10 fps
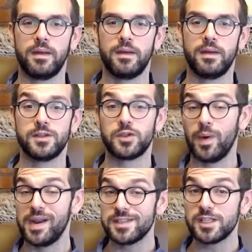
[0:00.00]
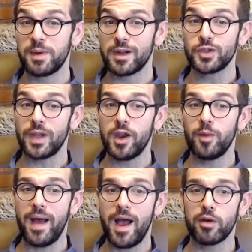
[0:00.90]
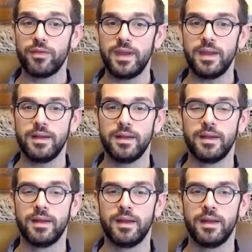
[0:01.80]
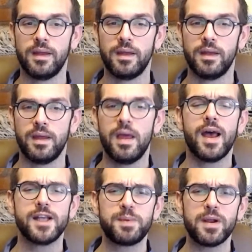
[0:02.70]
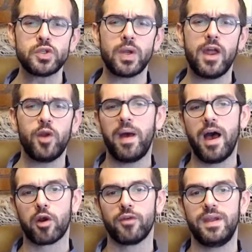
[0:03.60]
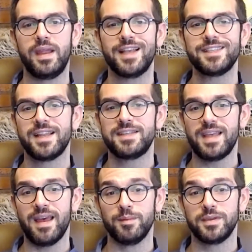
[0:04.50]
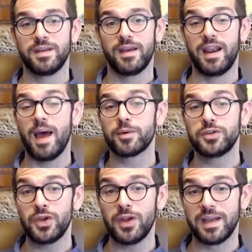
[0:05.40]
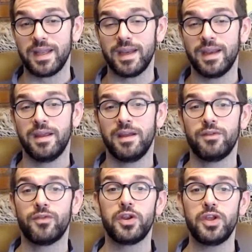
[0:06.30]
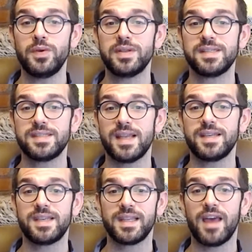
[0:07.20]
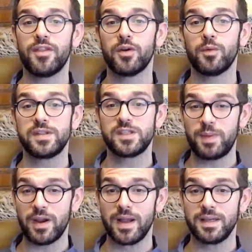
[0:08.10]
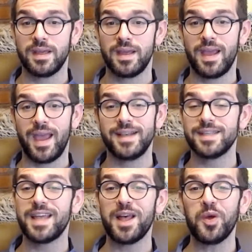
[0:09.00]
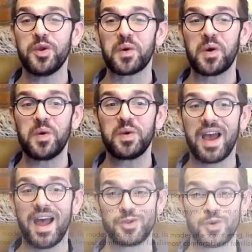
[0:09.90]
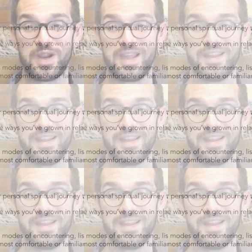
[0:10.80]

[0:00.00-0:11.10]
So what is a spiritual autobiography? A spiritual autobiography is an attempt, an opportunity, for you to sit together with Spirit and to tell your own God story.